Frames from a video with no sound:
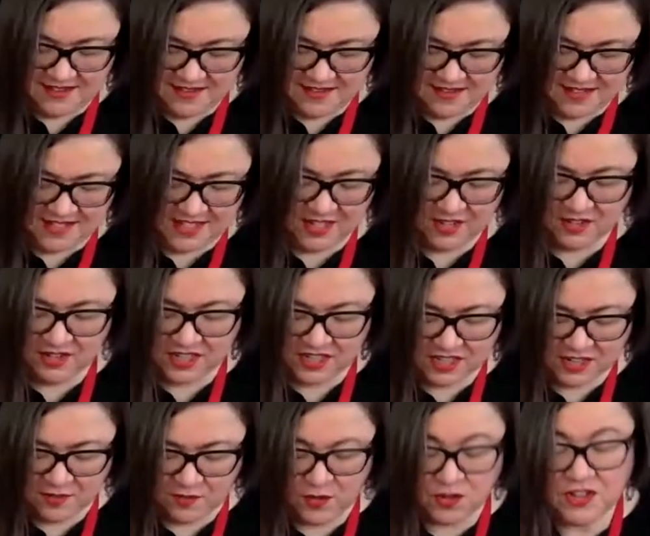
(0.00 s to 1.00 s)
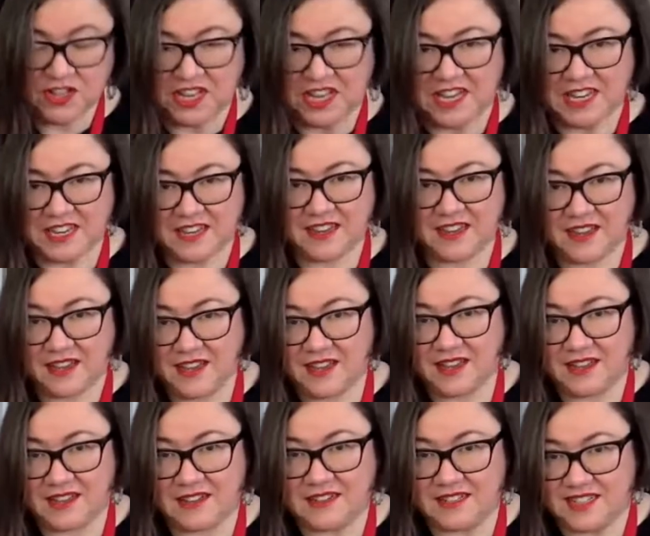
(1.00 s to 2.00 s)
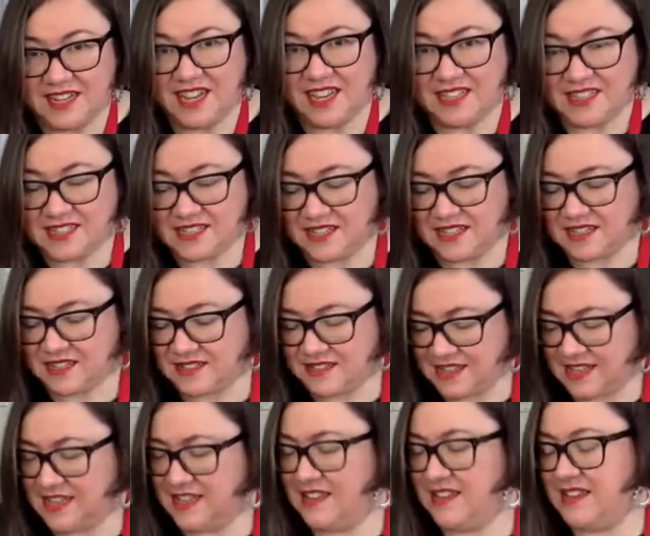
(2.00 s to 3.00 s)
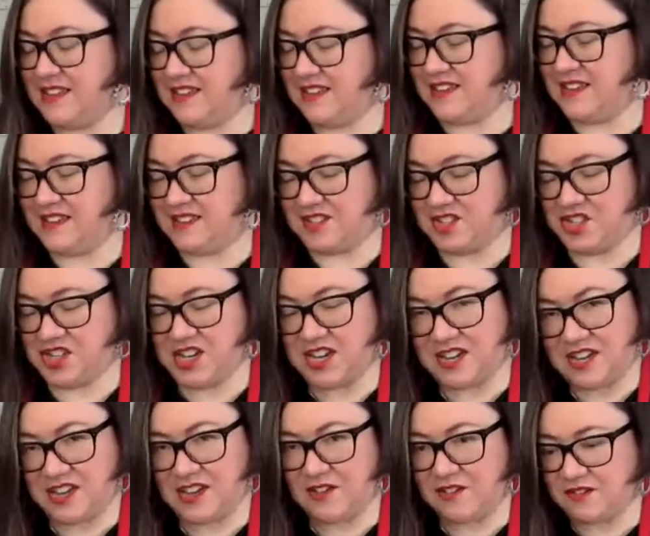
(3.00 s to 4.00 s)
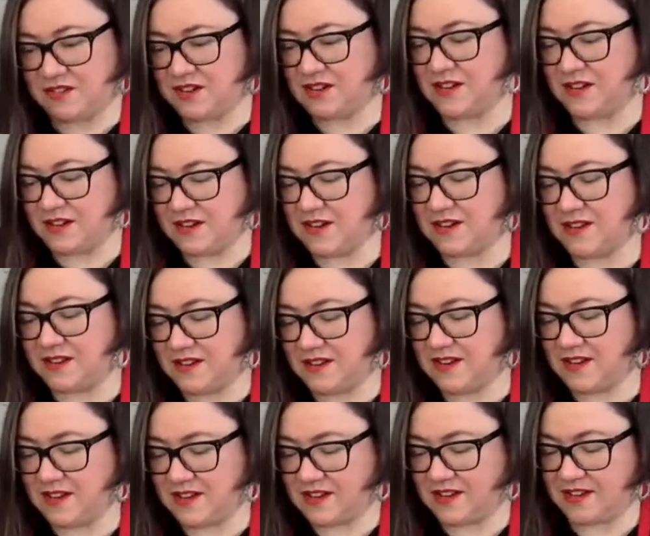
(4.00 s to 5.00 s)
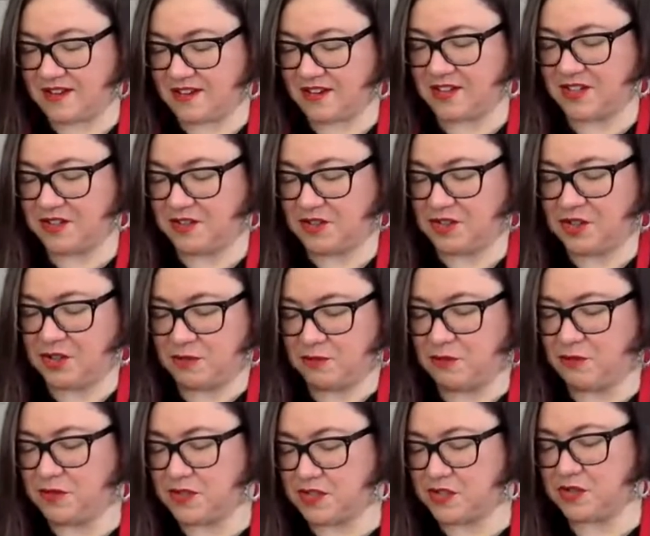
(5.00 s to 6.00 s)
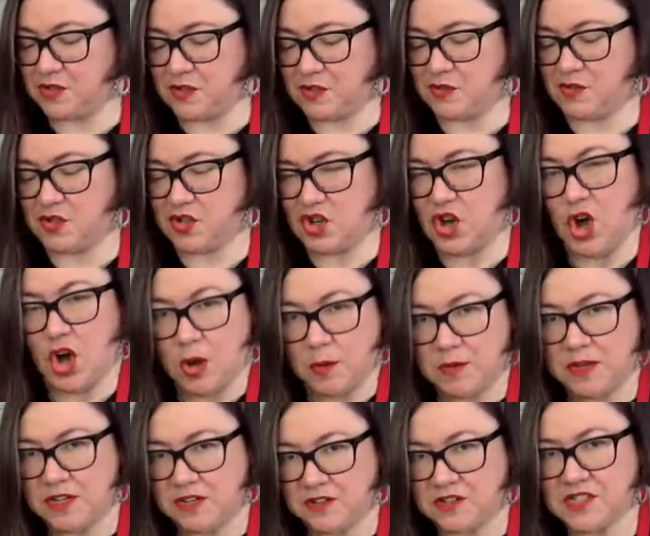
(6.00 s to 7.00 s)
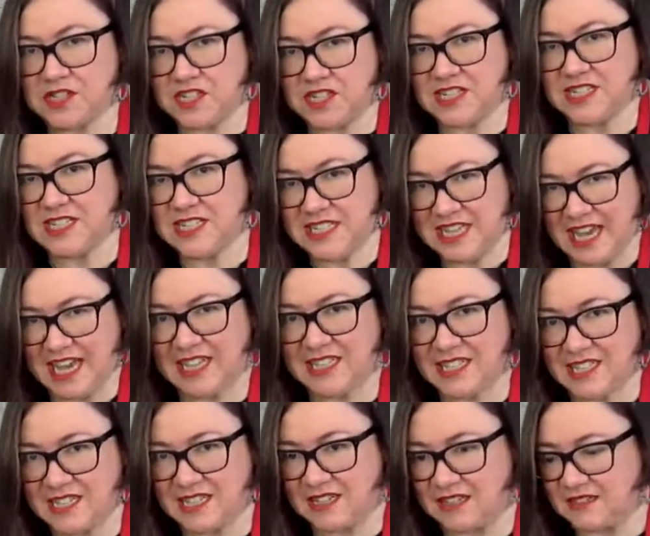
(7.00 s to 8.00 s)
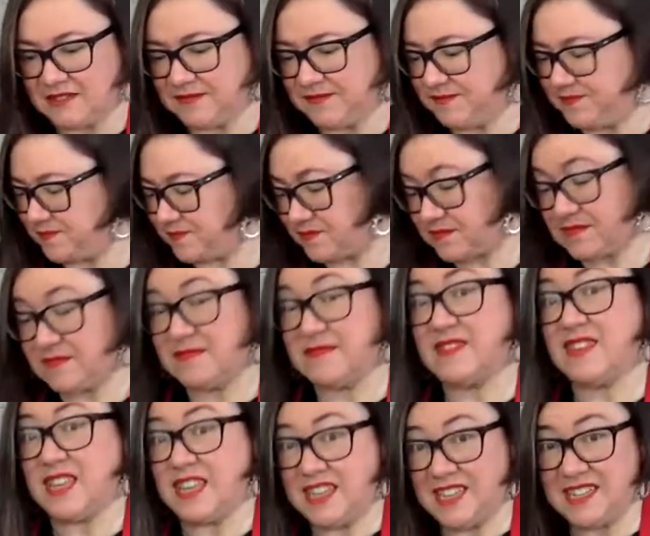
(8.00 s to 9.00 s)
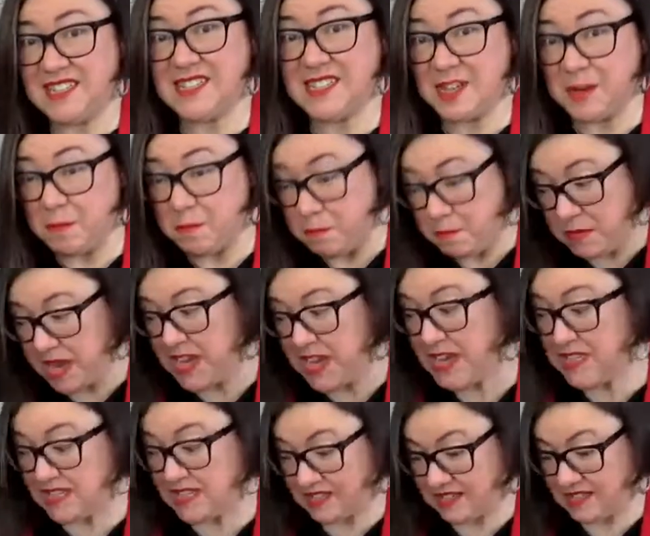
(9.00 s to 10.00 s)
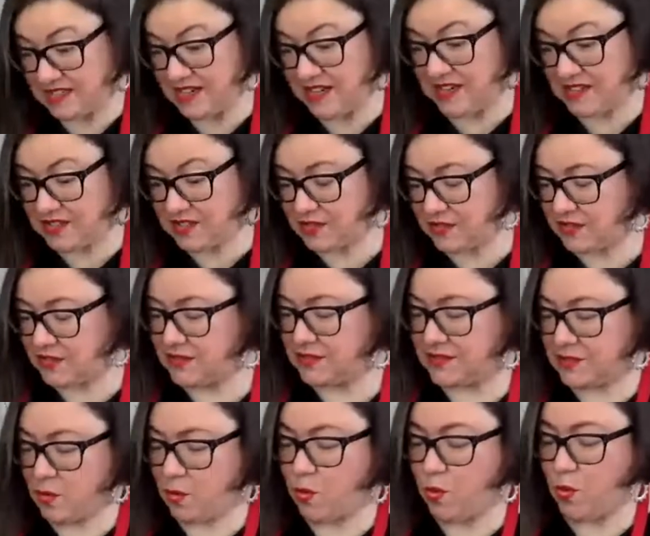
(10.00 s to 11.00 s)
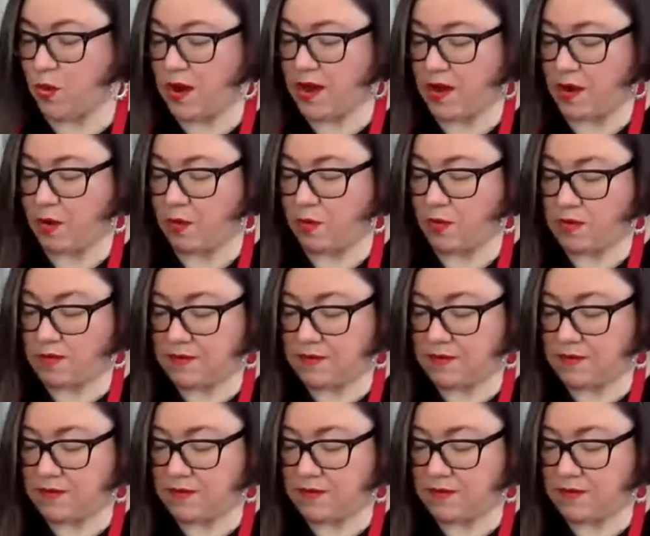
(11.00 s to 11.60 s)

Seriously, if you like dancing, check out on YouTube, do a search for Tom Hiddleston dancing. He's an amazing dancer. Wow.